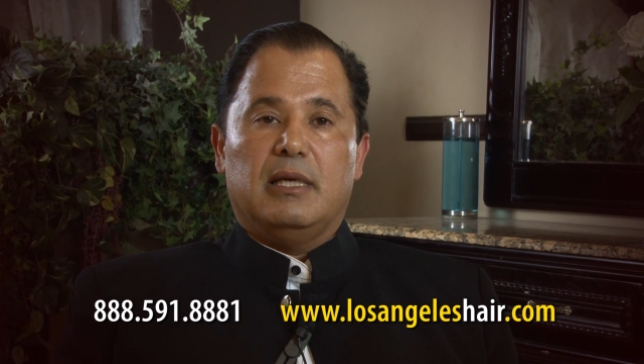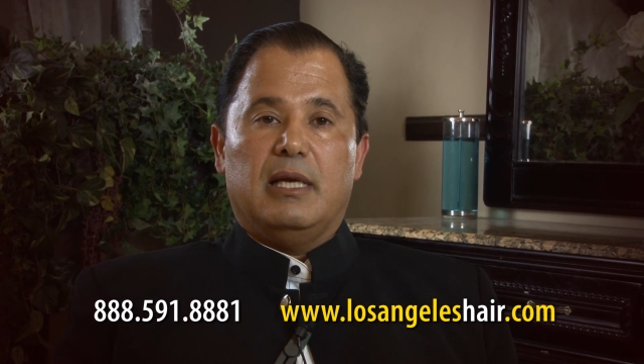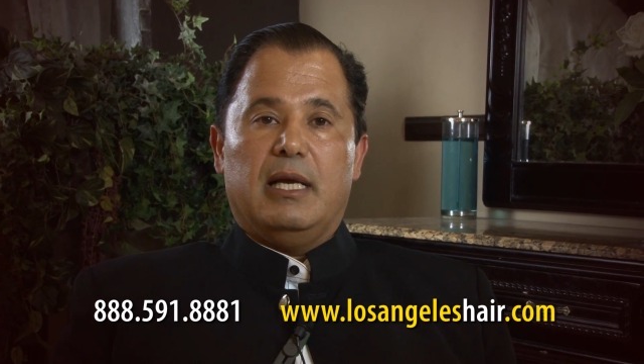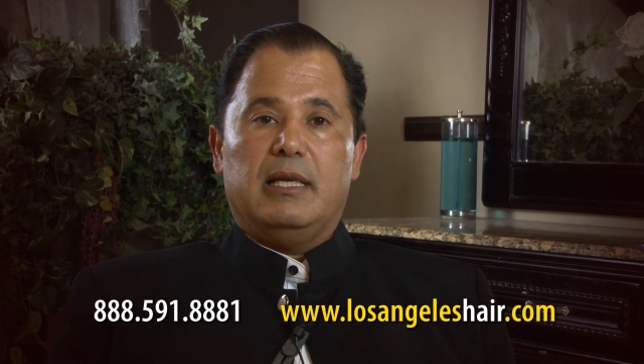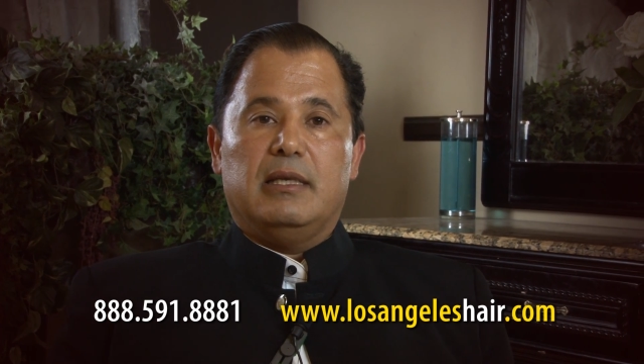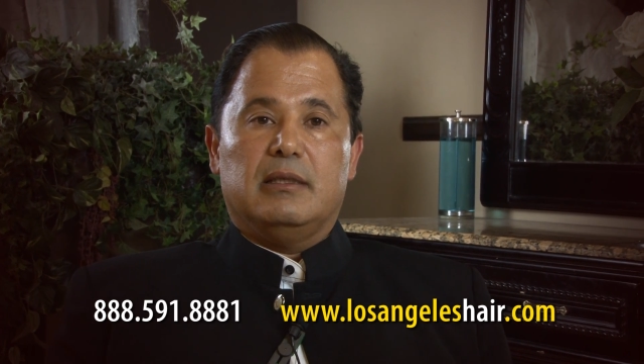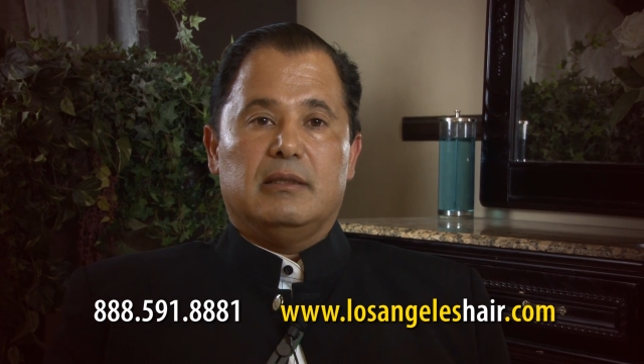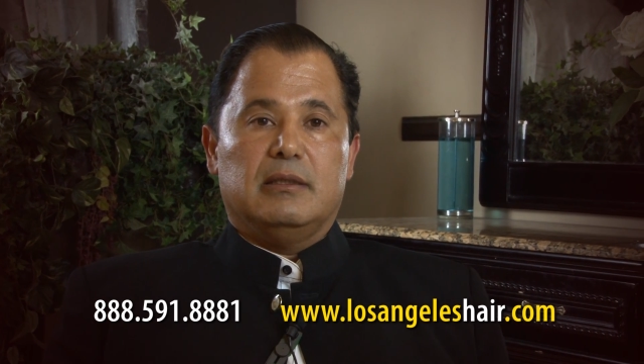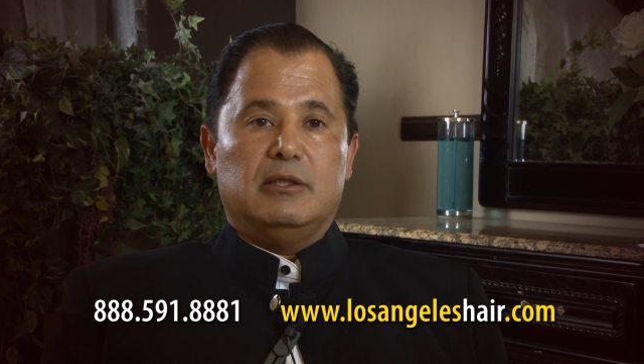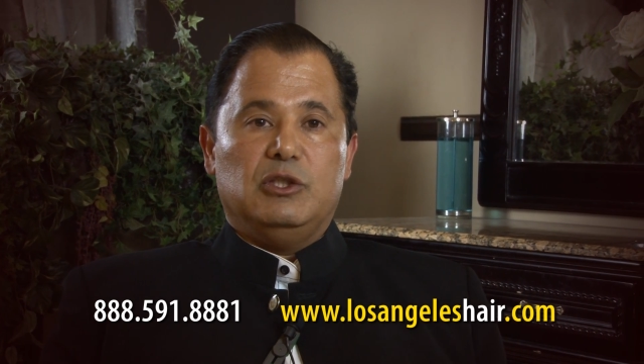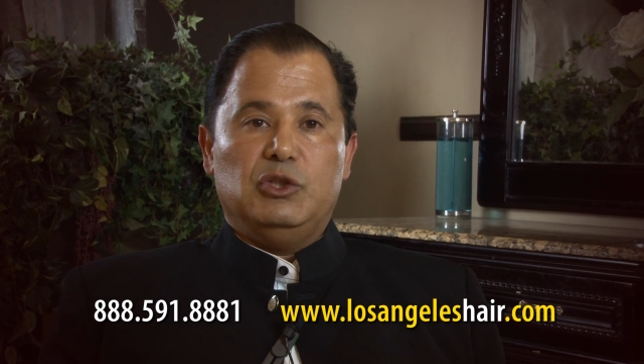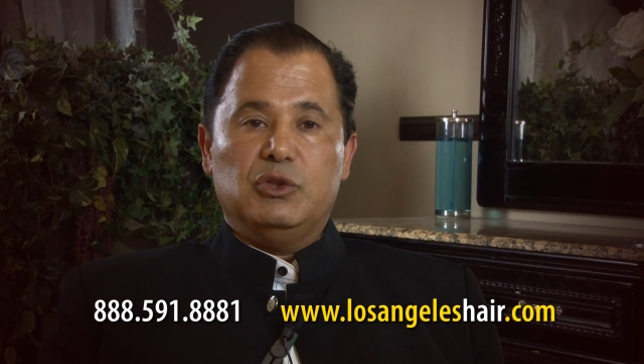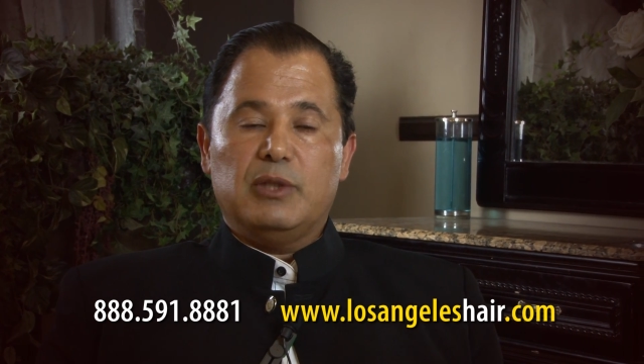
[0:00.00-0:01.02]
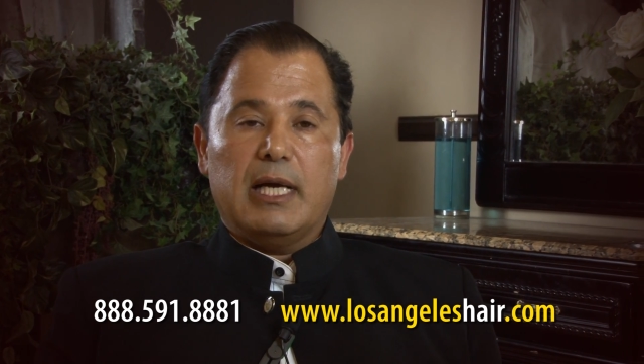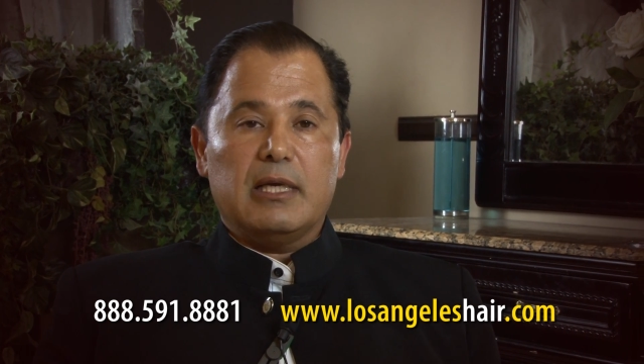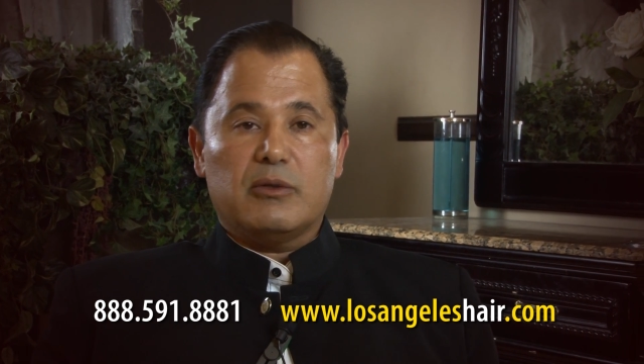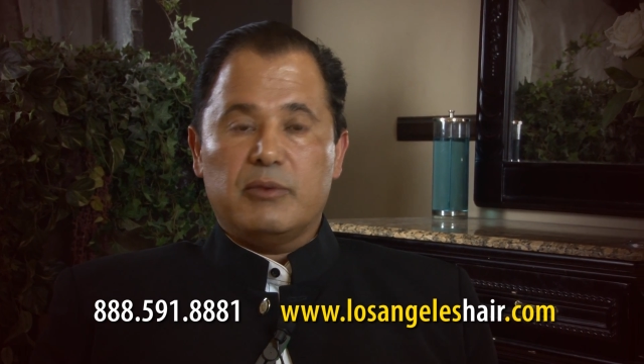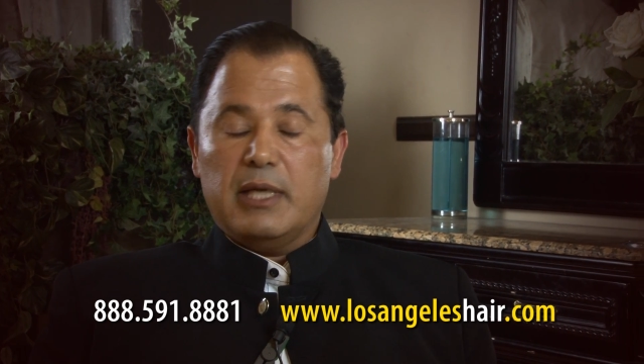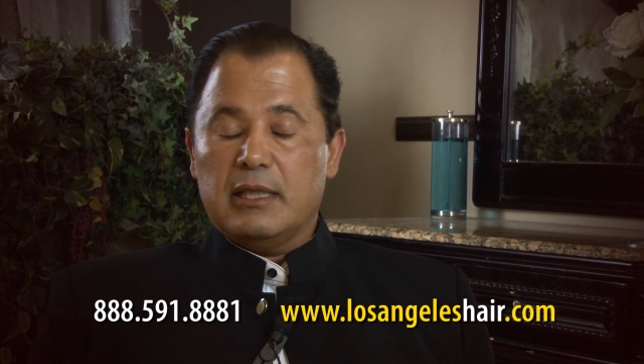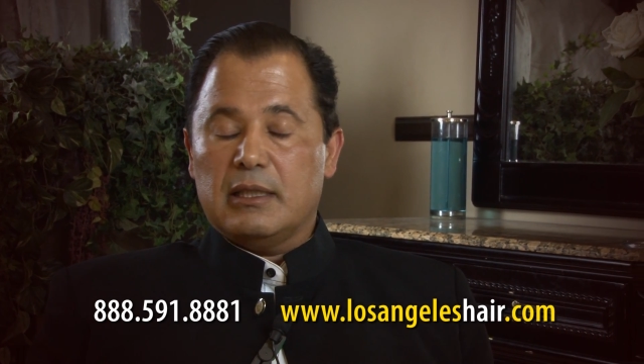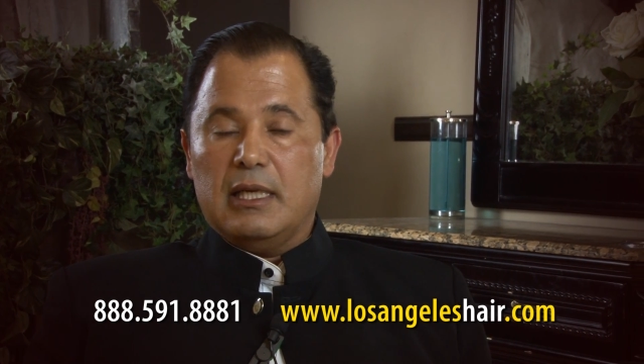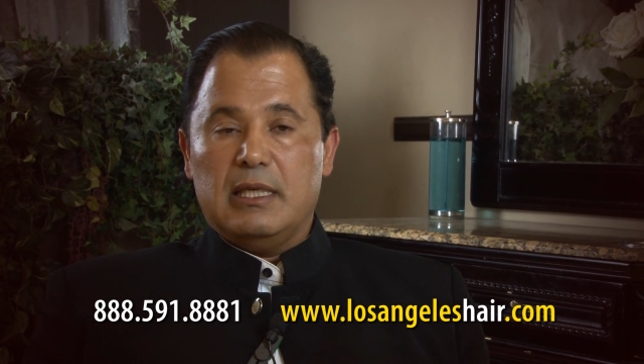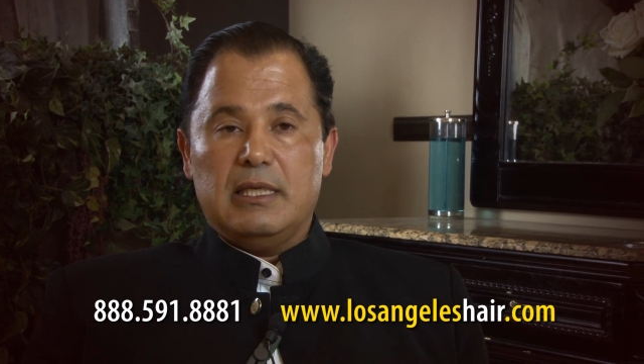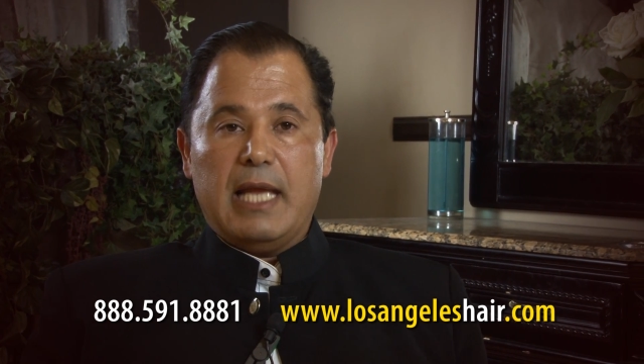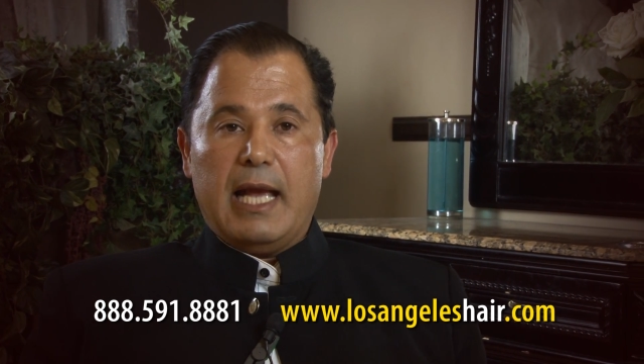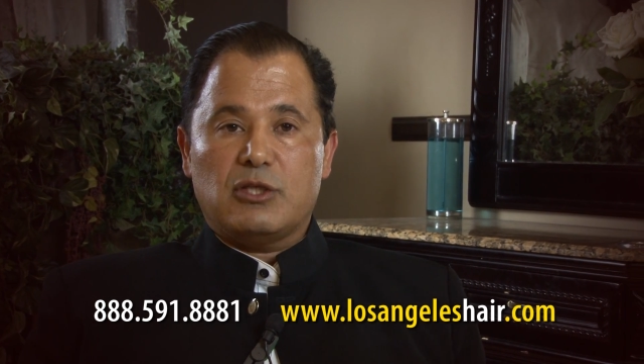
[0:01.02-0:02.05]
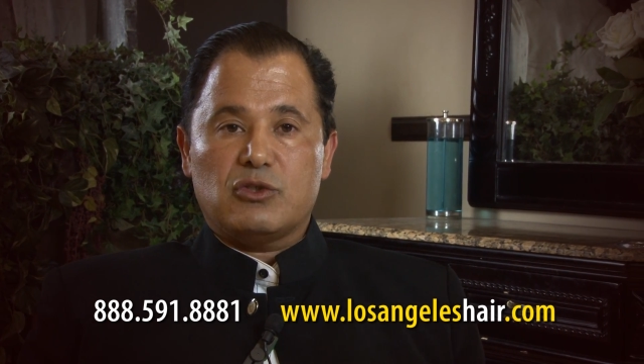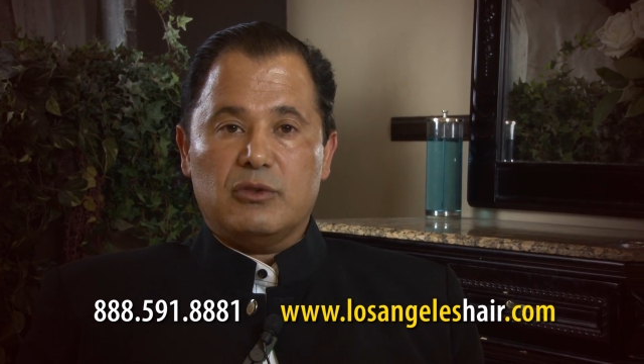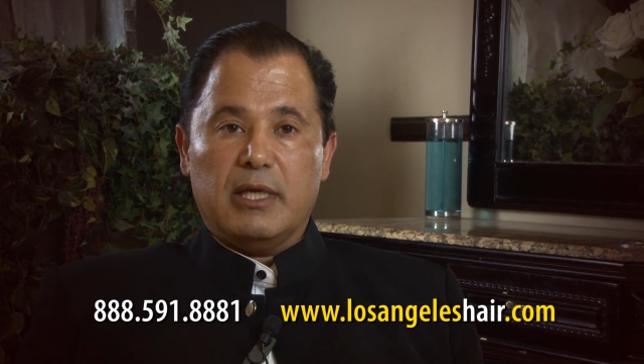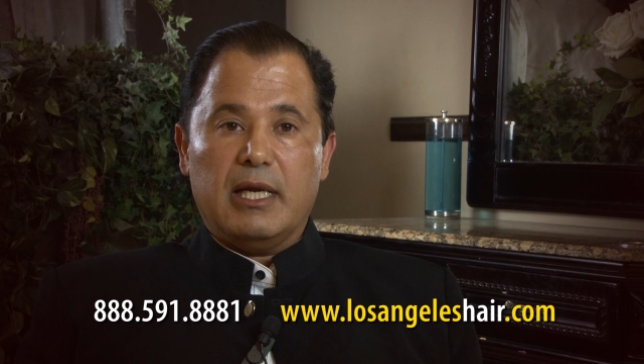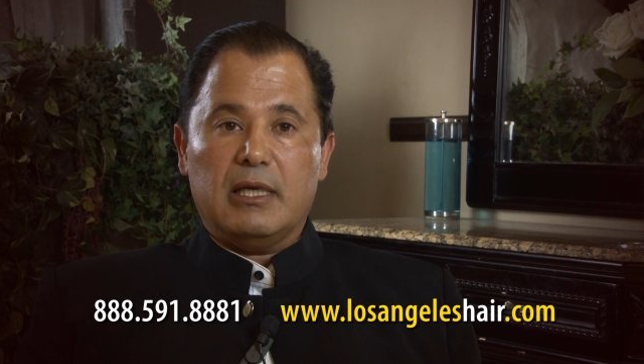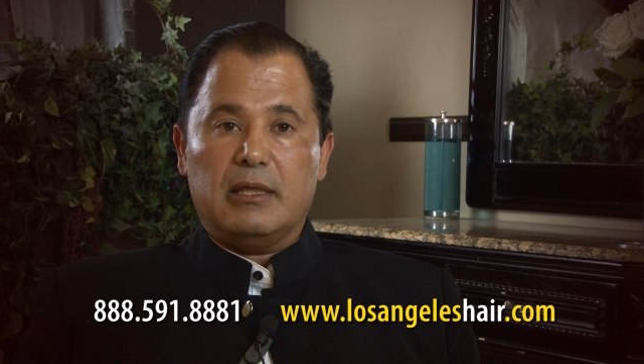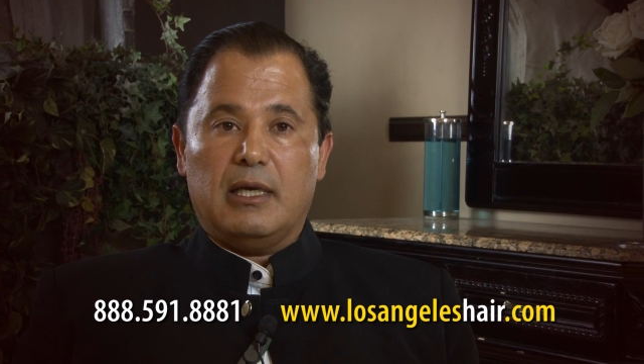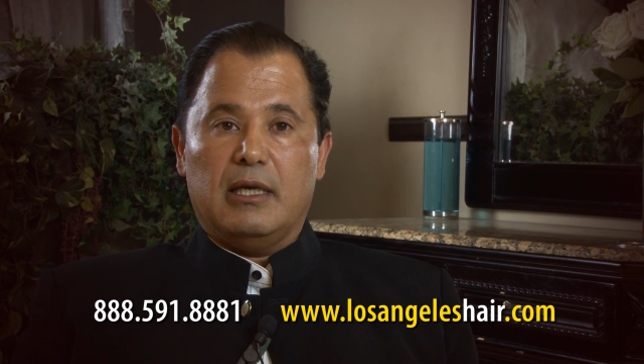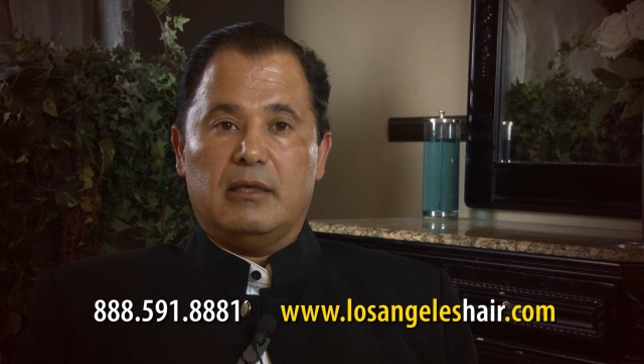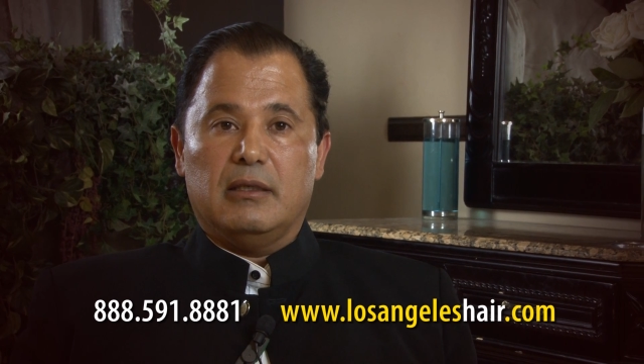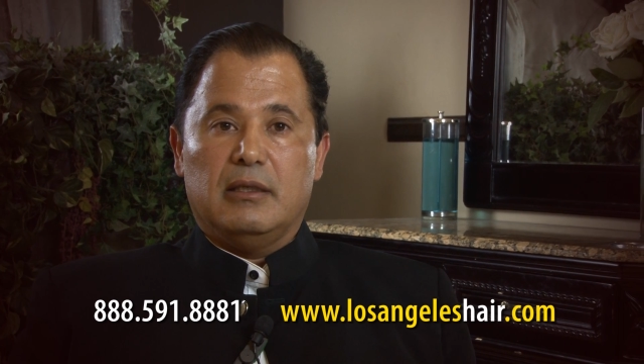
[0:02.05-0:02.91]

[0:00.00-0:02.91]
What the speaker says: and you got to create a natural hairline.